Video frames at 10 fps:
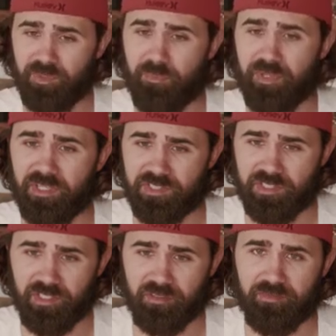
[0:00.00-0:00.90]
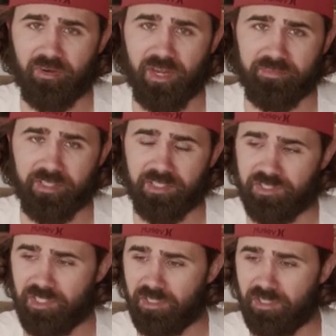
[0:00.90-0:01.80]
biggest thing for
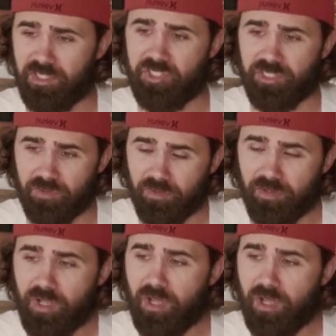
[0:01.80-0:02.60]
Afghanistan in general.